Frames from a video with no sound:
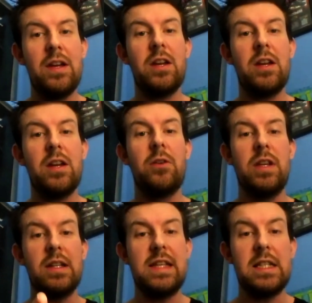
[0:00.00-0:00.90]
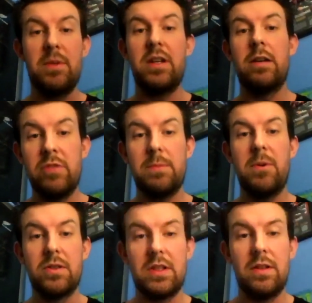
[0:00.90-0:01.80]
you know, the assessment and
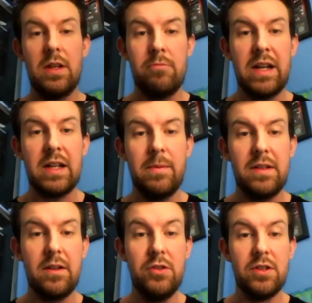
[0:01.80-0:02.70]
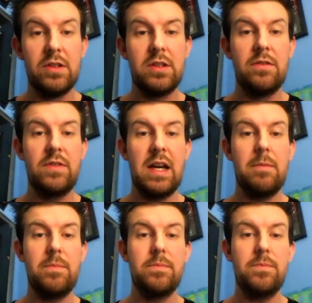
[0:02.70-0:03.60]
response and recommendations of that
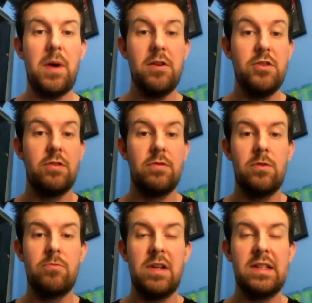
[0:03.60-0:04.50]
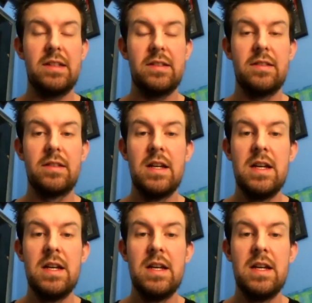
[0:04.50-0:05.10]
patient or resident.